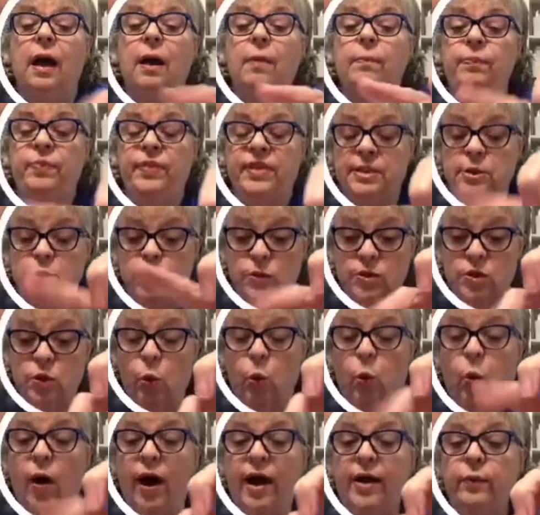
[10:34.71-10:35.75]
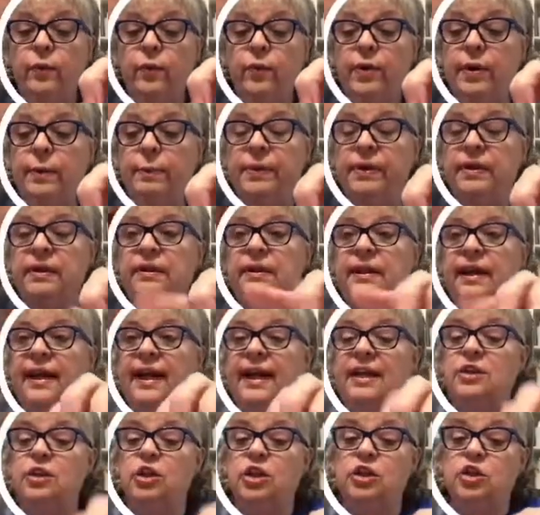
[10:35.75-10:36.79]
This was a white ribbon that I
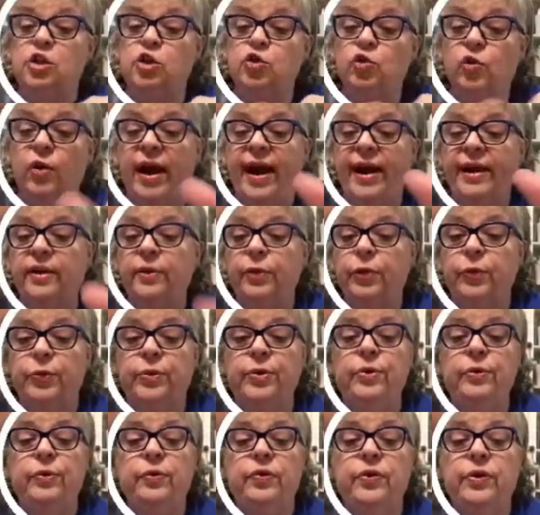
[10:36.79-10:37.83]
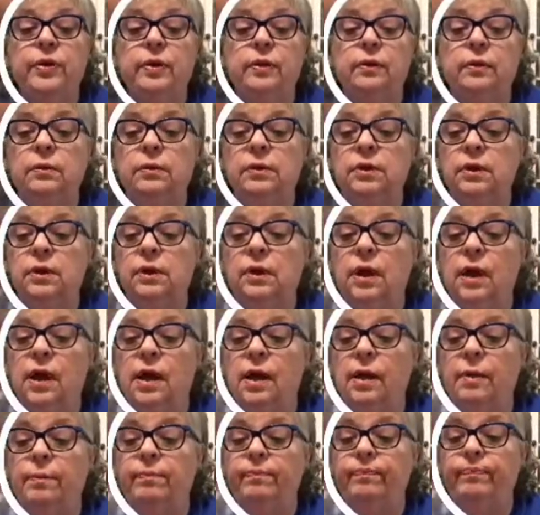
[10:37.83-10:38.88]
just dragged through the
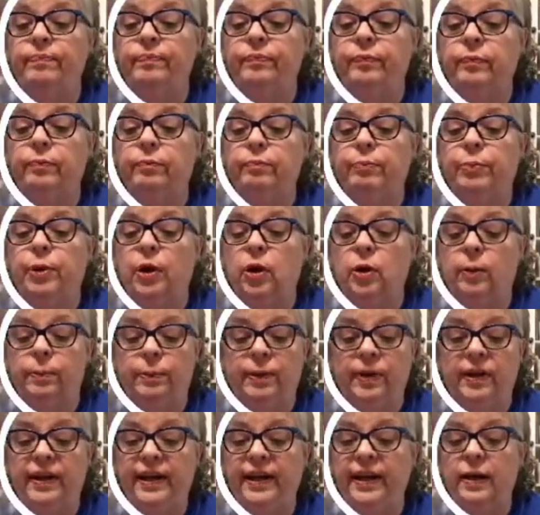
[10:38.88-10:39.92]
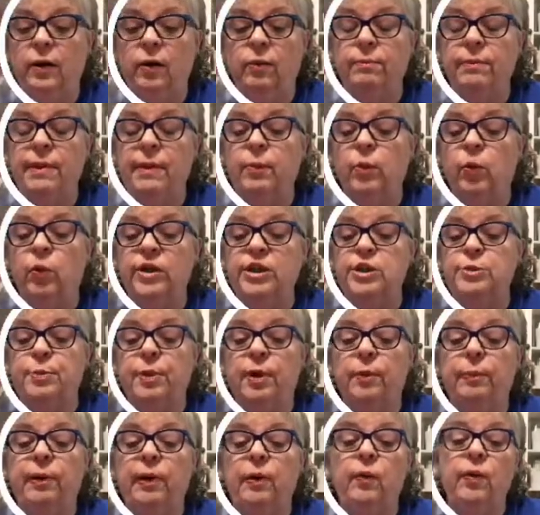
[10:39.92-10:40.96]
purple, and I don't remember which
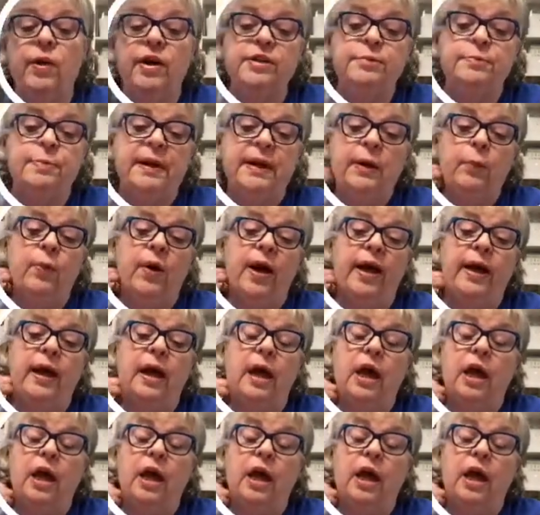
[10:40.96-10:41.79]
purple it was. But anyway,